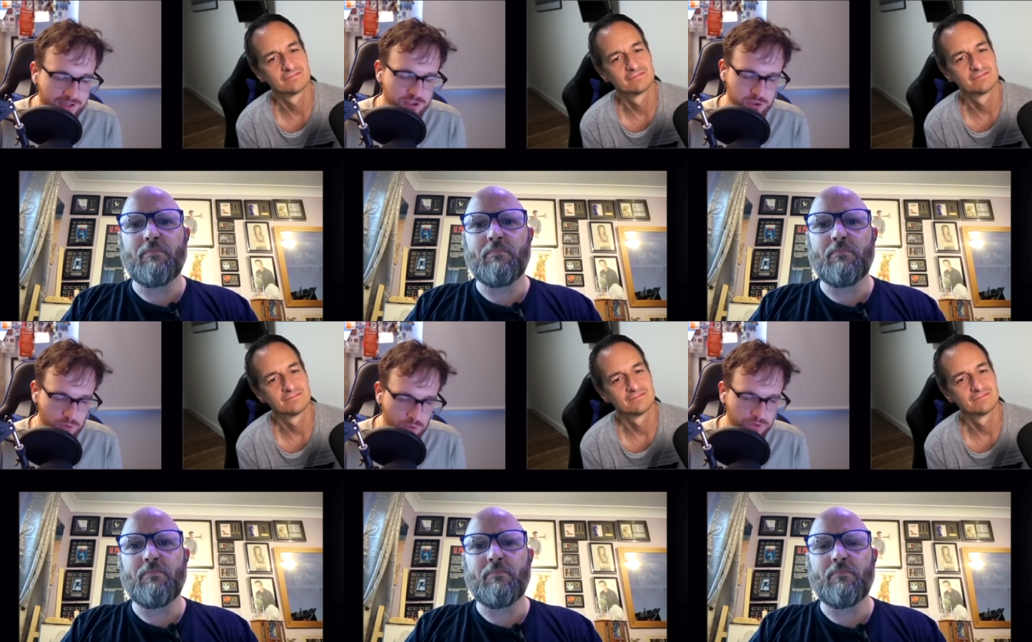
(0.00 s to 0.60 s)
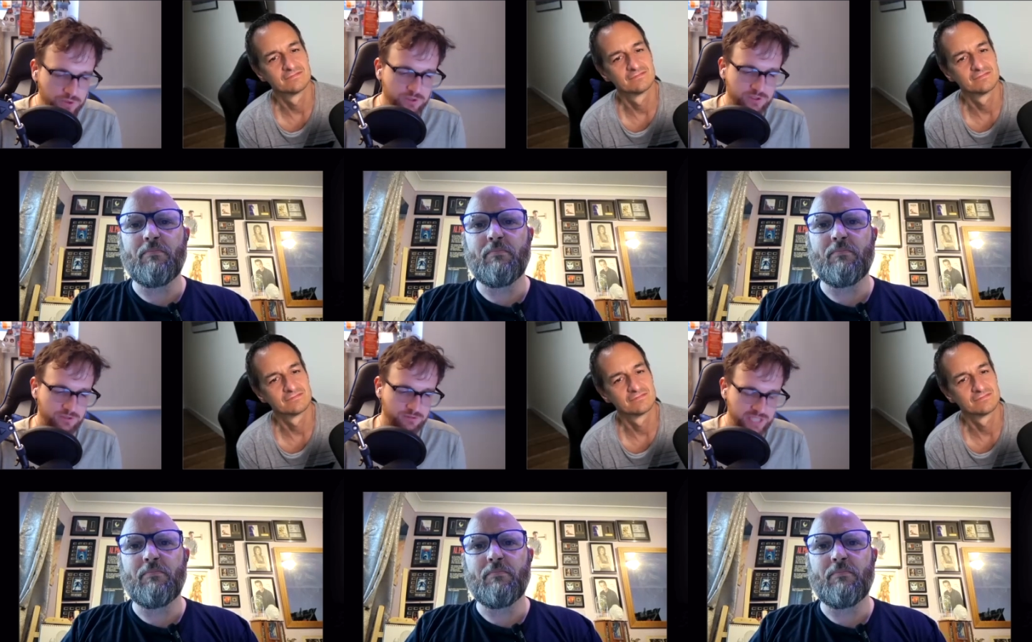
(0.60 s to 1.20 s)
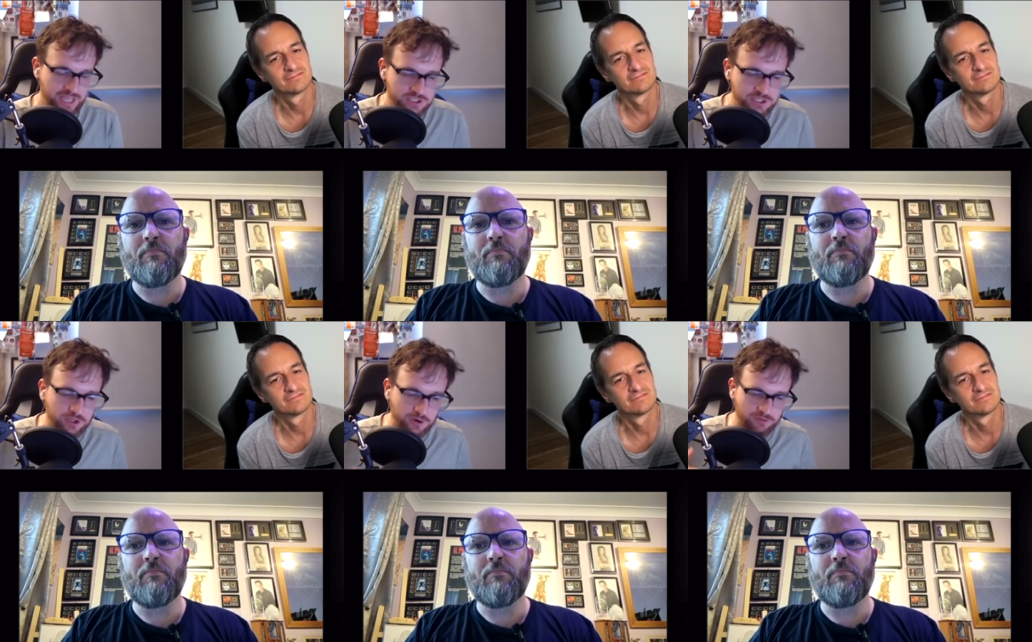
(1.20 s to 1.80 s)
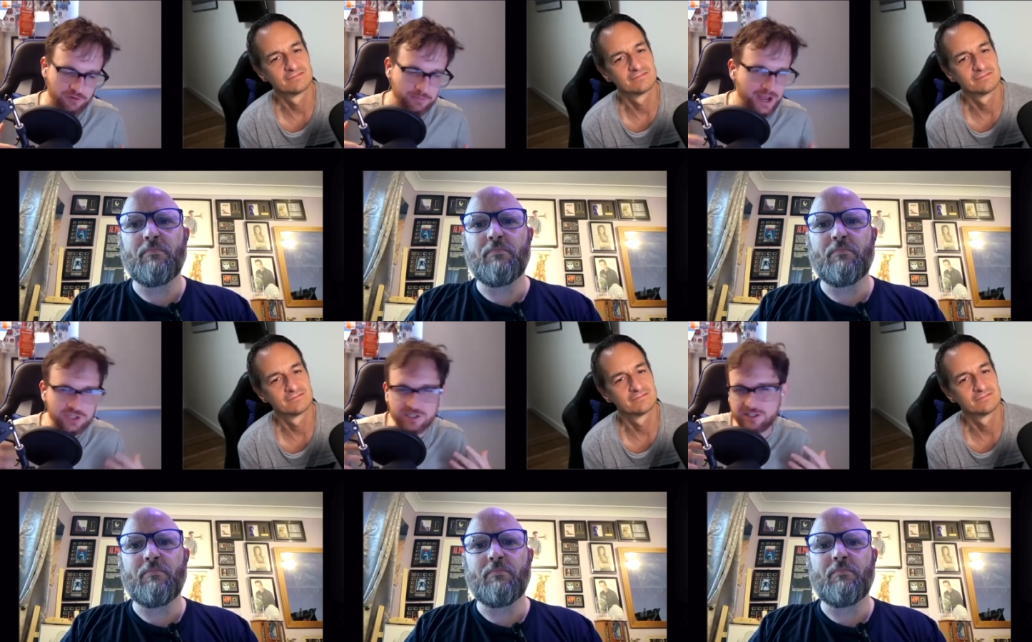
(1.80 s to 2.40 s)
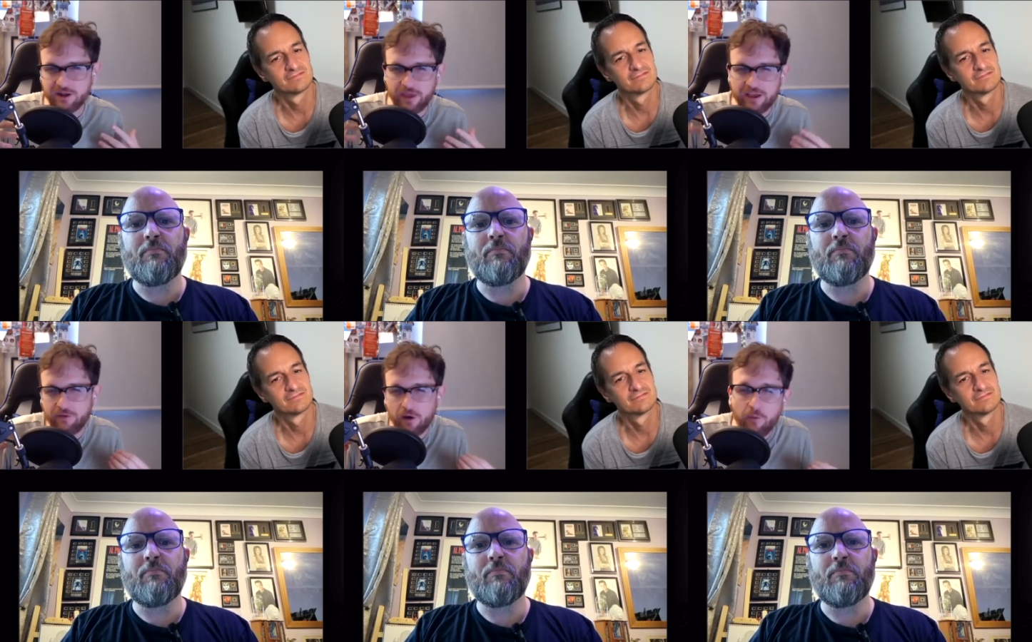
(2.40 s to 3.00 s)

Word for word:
Speaker 1: tool set to learn from not just like it